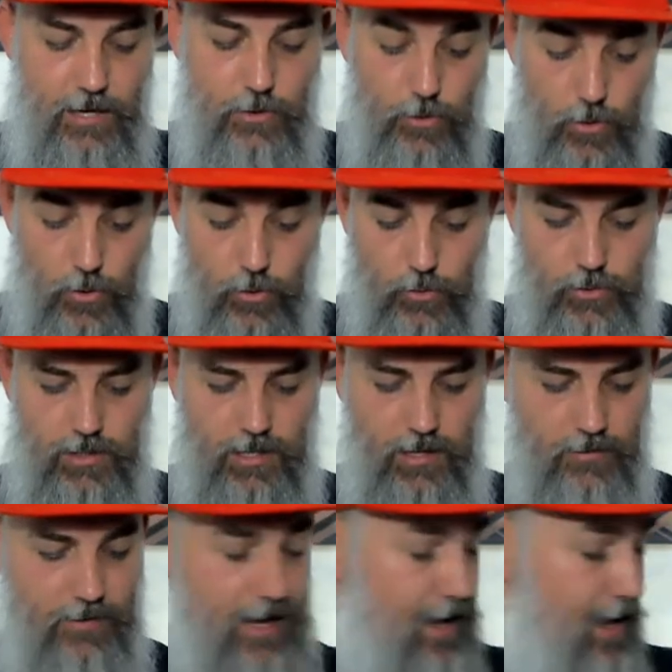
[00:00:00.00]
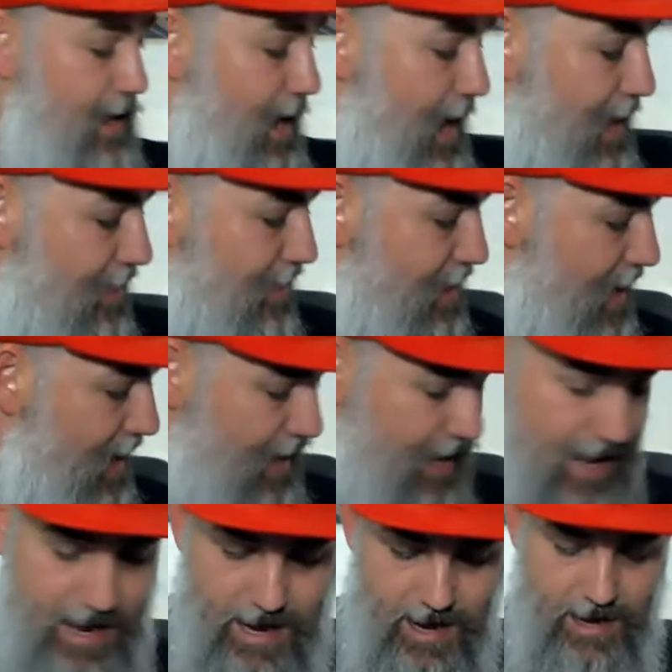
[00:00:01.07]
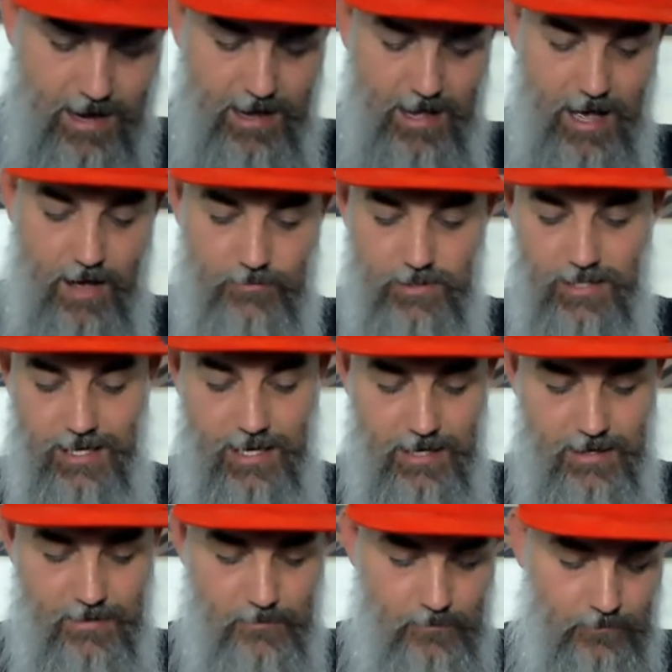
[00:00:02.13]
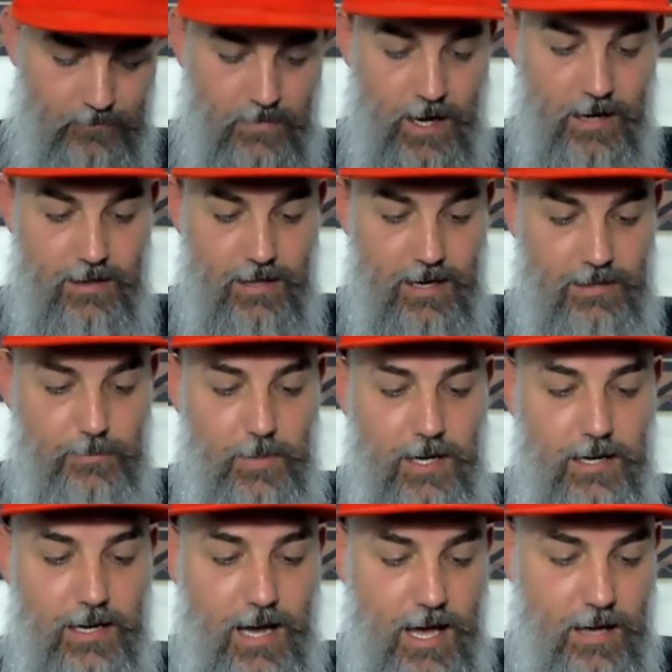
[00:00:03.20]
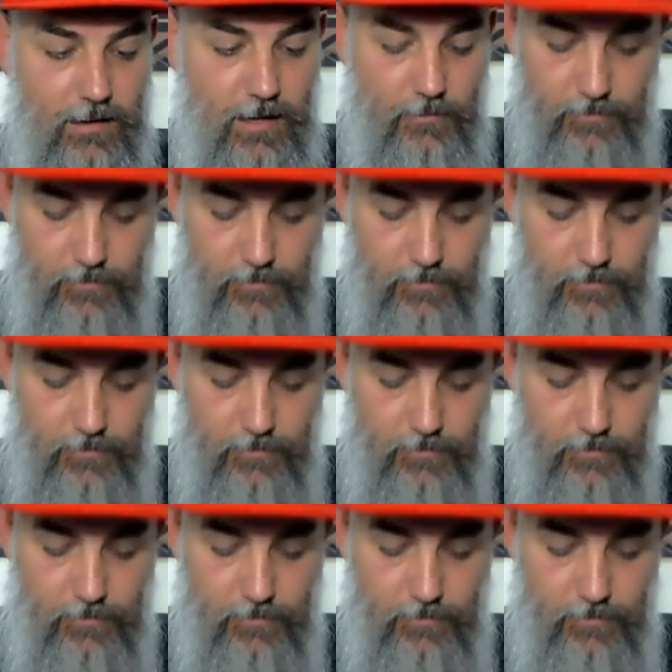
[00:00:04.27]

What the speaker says: do cool stuff. And I've seen there's been a